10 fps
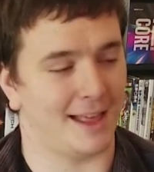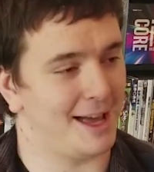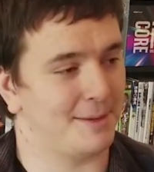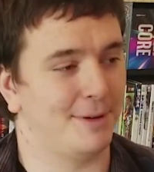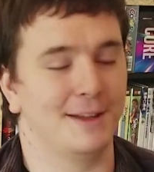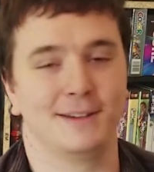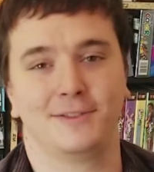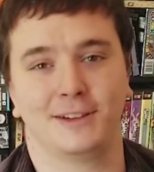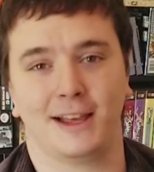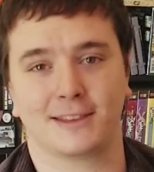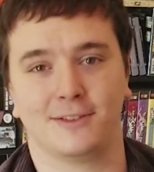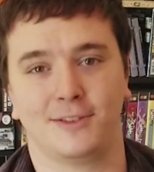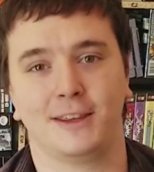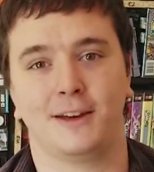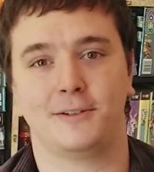Hit that like button if you
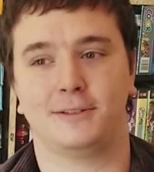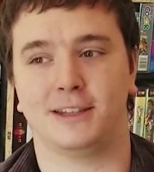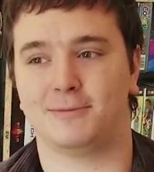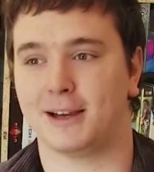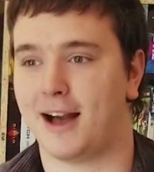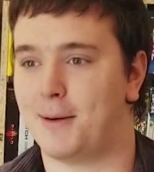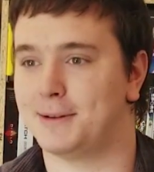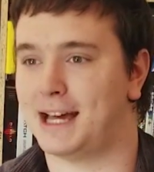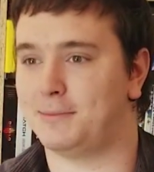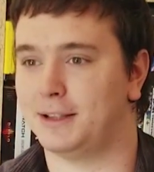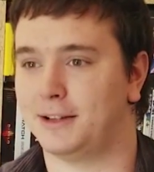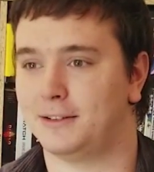liked the video. Leave me a comment down